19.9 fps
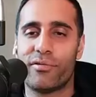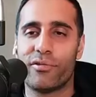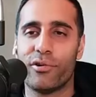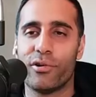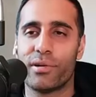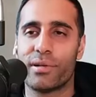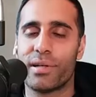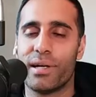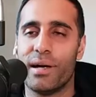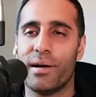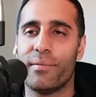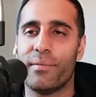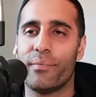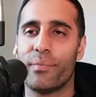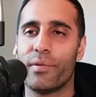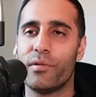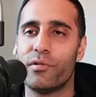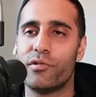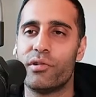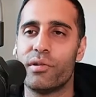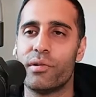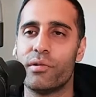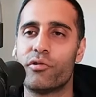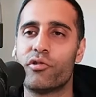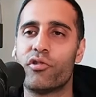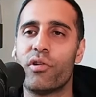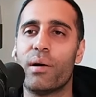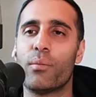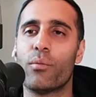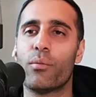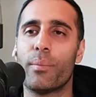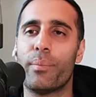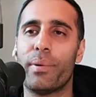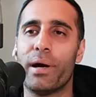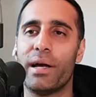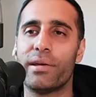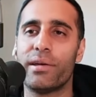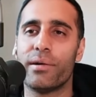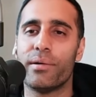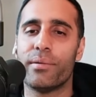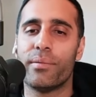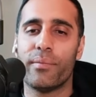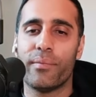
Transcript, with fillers: fraud, yeah. Trung, he was also you?